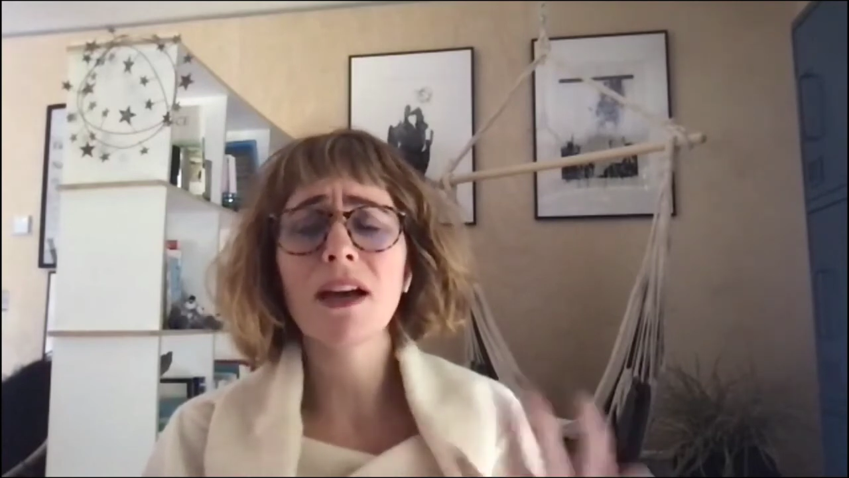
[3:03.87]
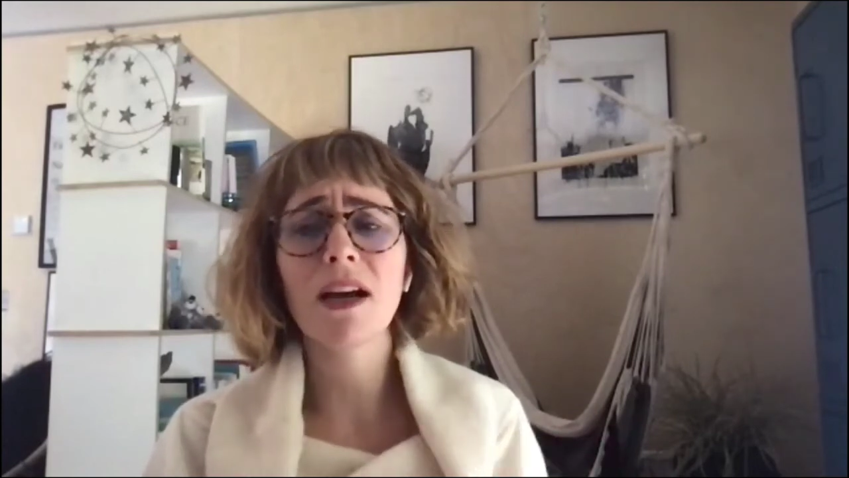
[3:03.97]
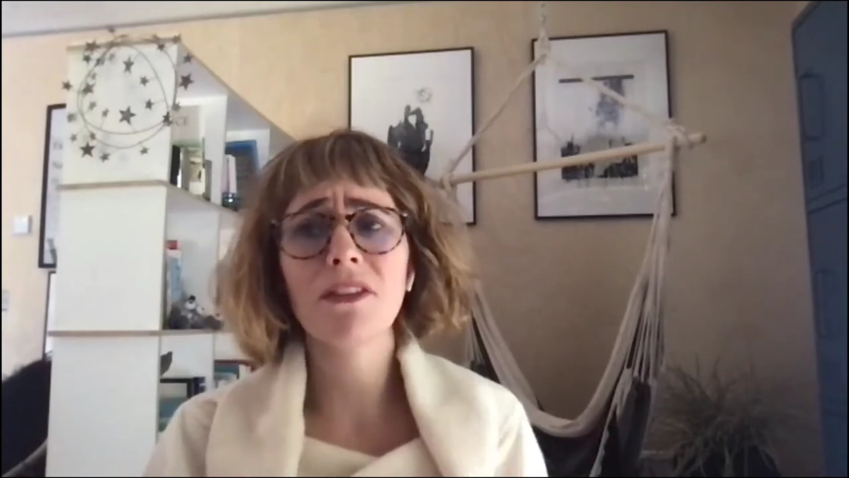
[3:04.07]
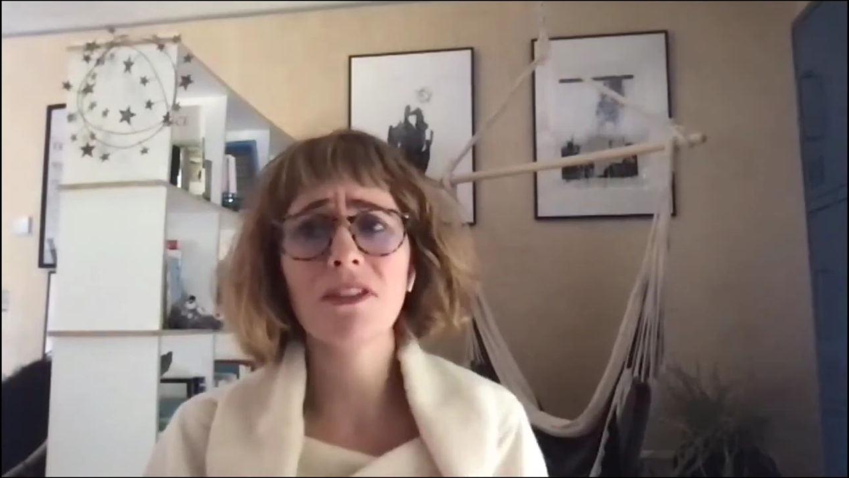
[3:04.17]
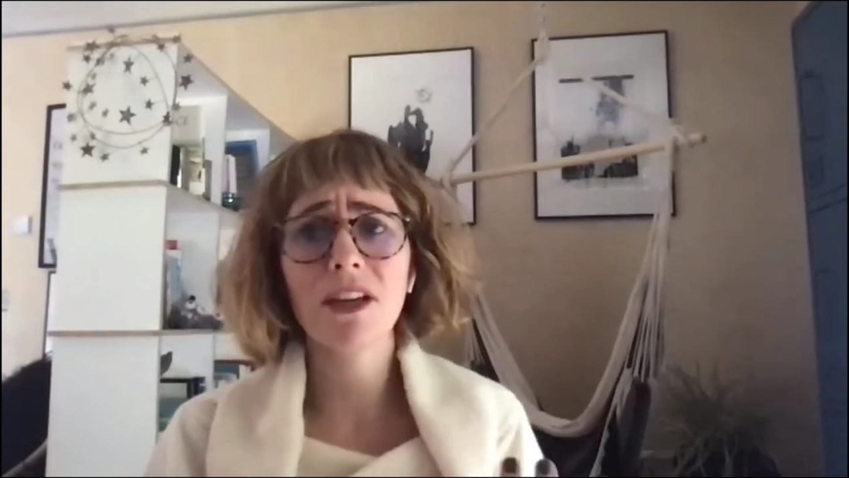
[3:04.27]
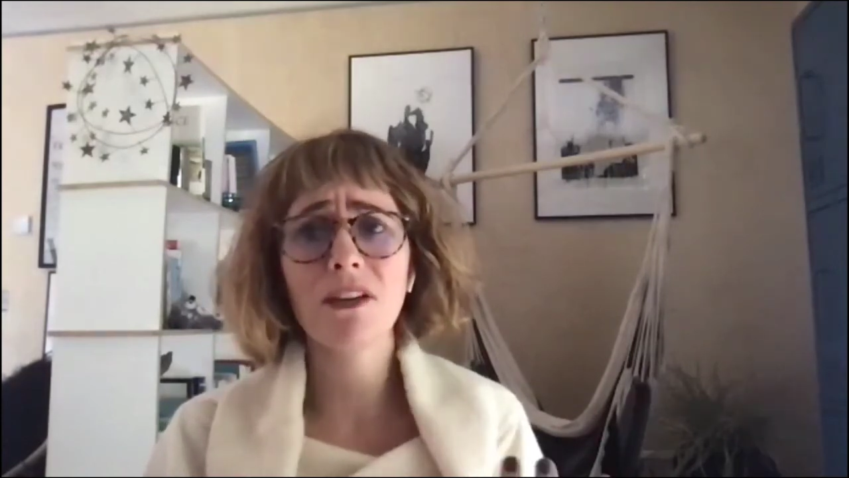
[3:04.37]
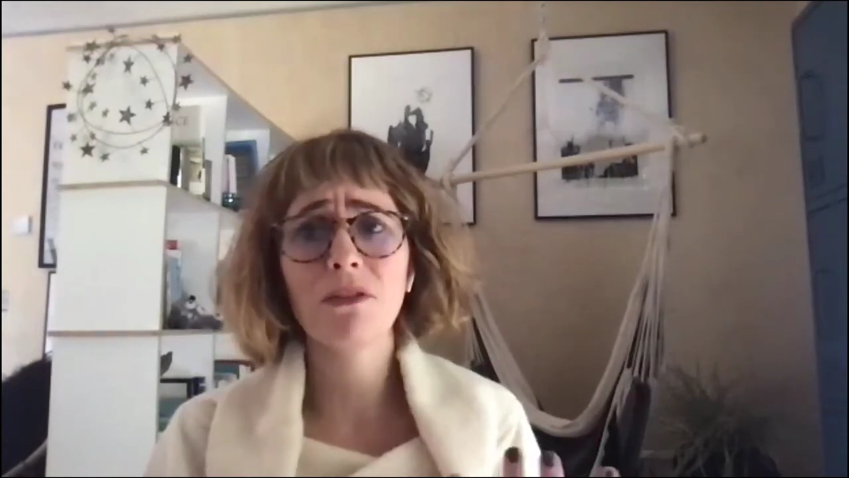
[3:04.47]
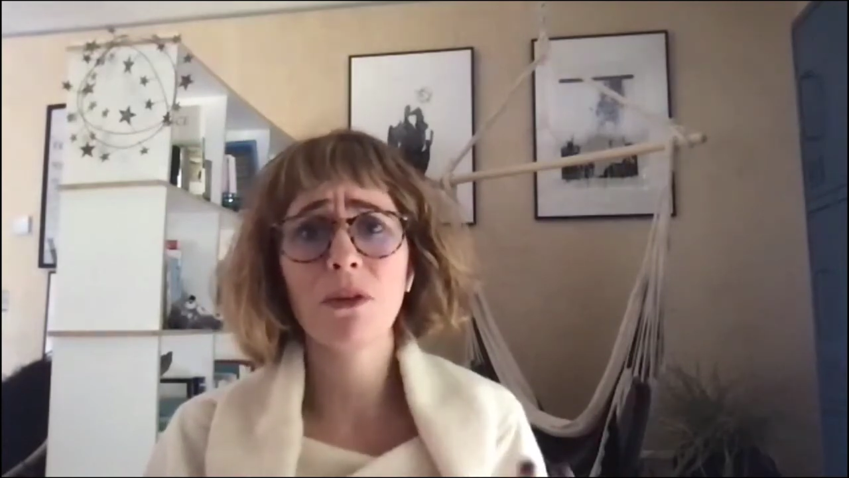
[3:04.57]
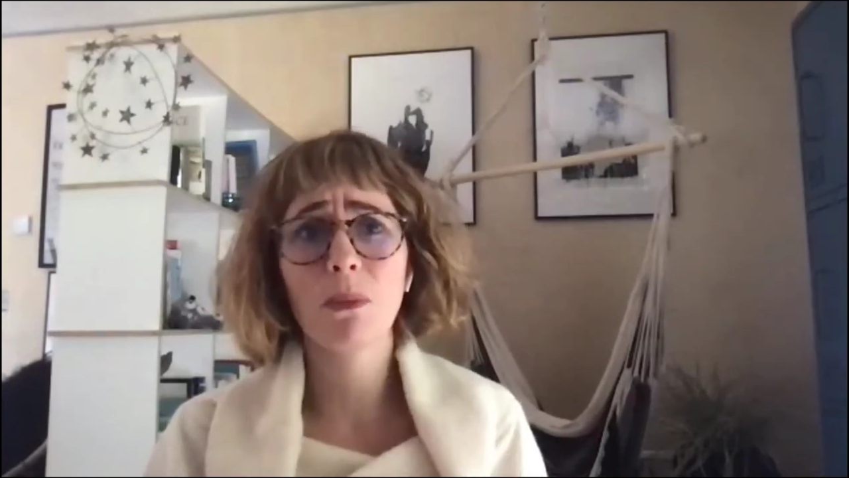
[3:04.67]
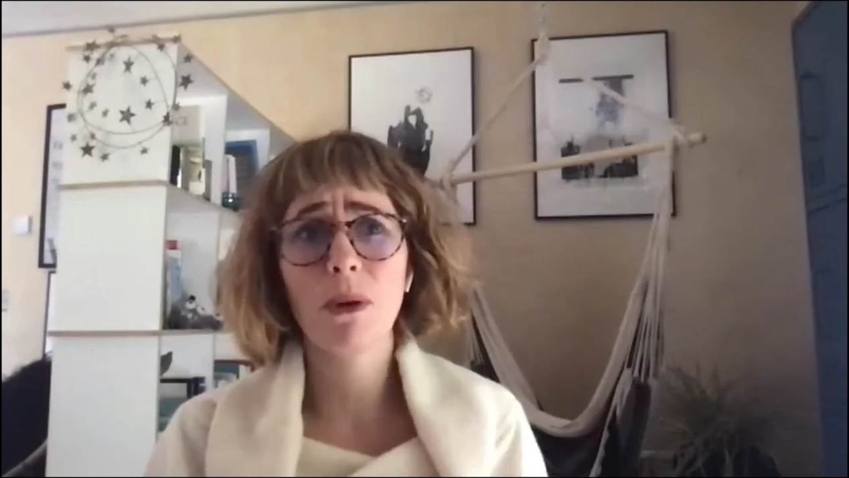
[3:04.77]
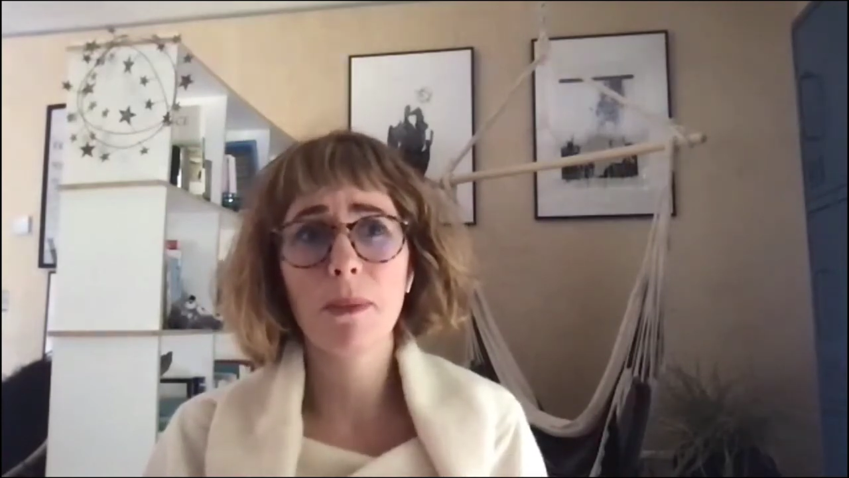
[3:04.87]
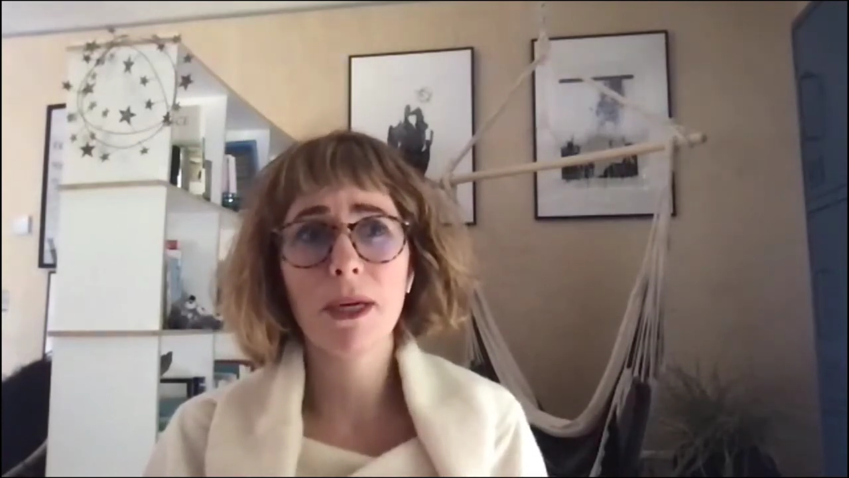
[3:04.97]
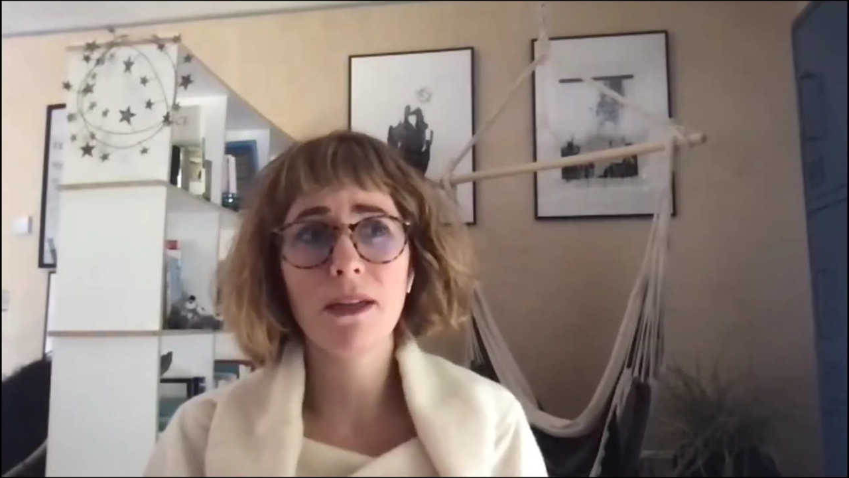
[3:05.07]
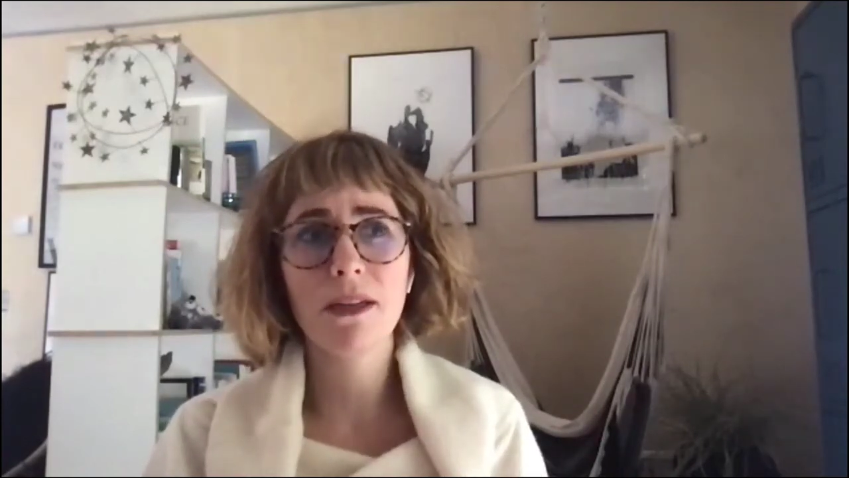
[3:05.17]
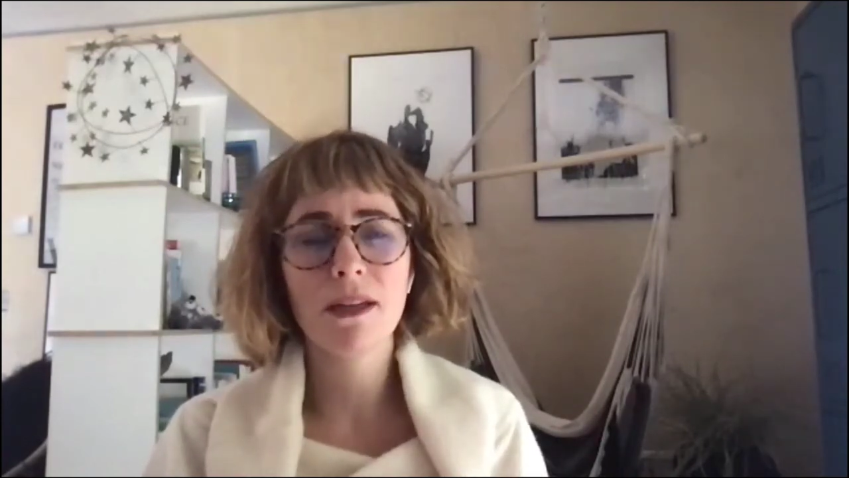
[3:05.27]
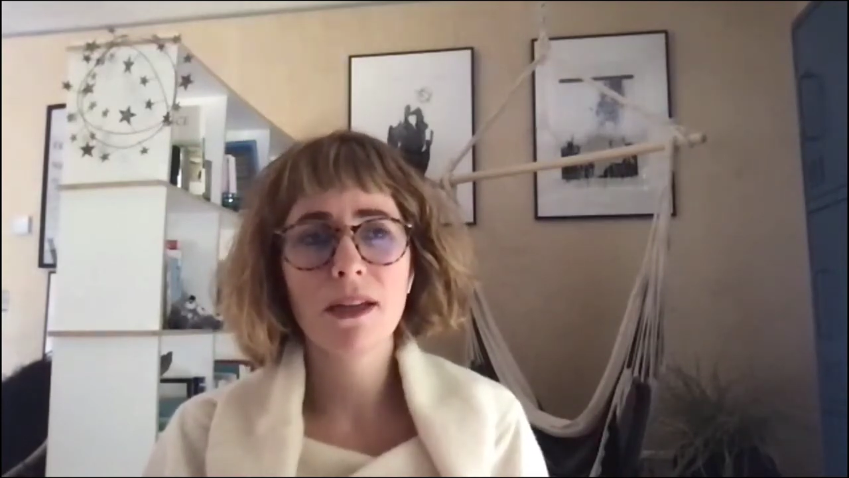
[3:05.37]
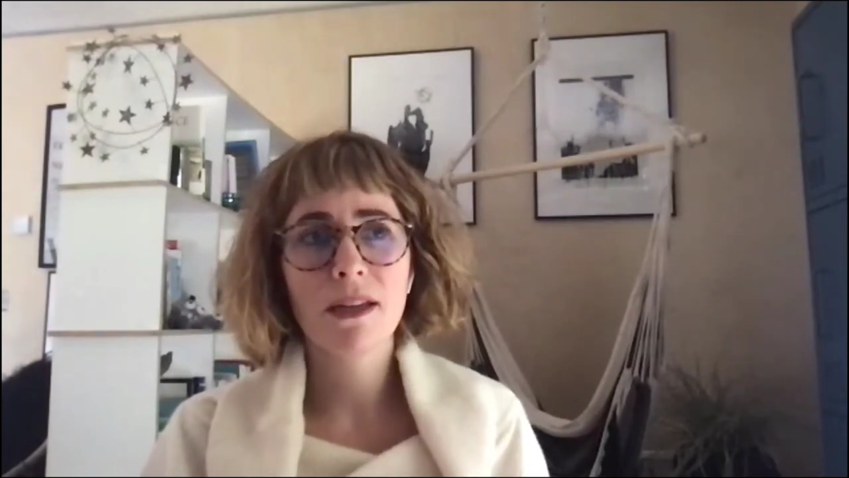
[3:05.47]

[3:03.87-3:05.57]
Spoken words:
I think for women,